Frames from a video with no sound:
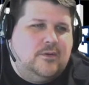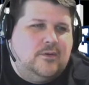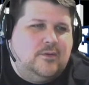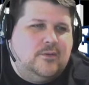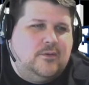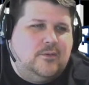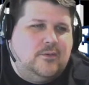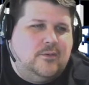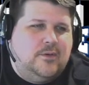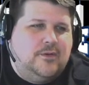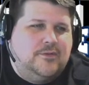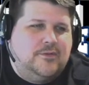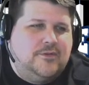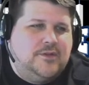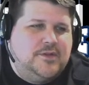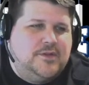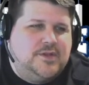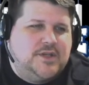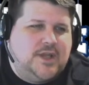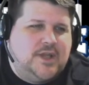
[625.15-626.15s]

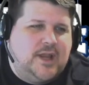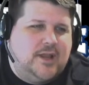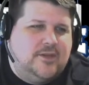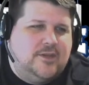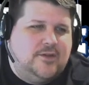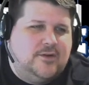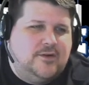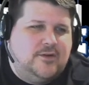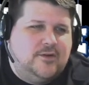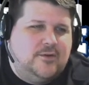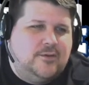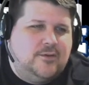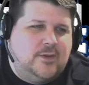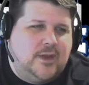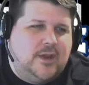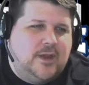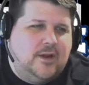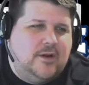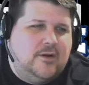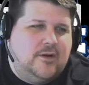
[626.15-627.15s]
Wilson Chandler,
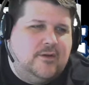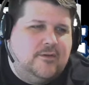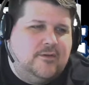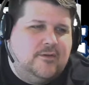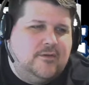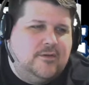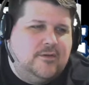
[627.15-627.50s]
who cares?